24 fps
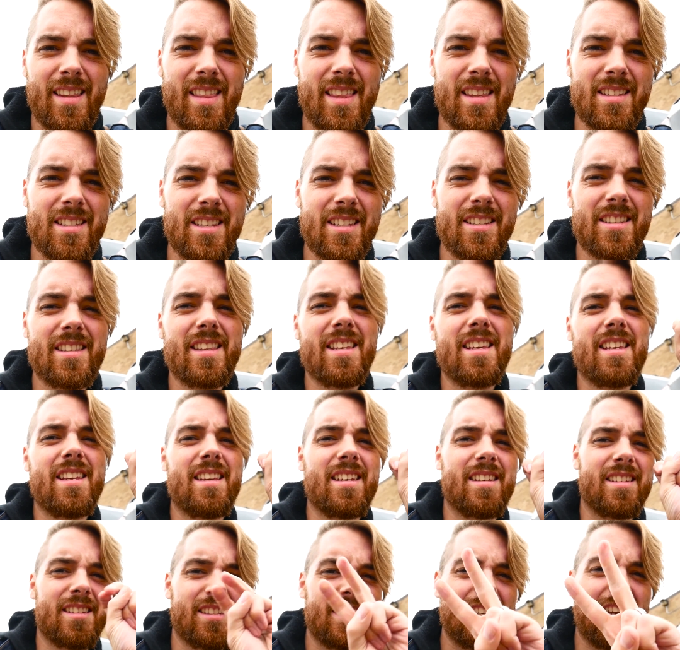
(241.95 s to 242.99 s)
This is the
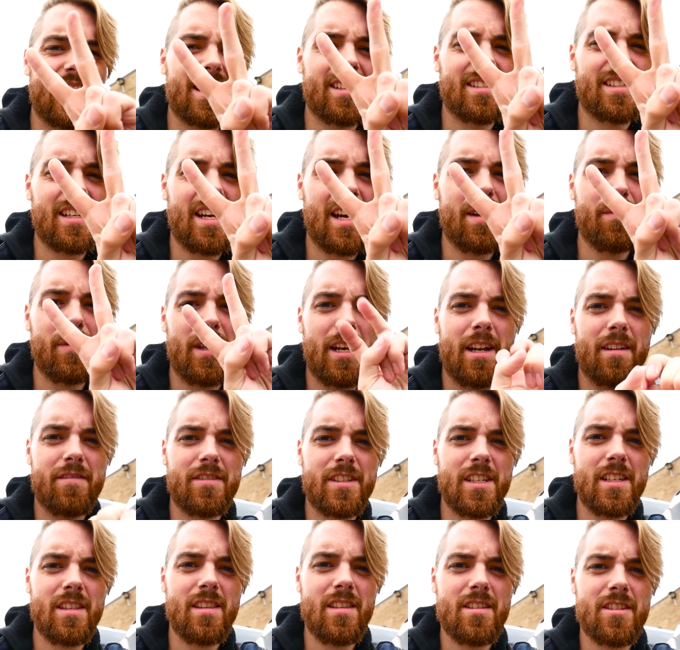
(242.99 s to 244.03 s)
second time that I've
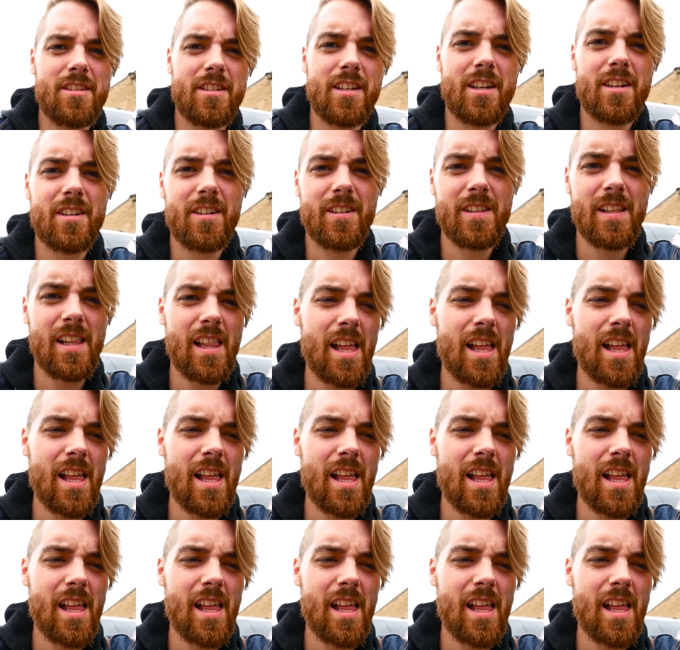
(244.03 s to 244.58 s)
seen the sticker in the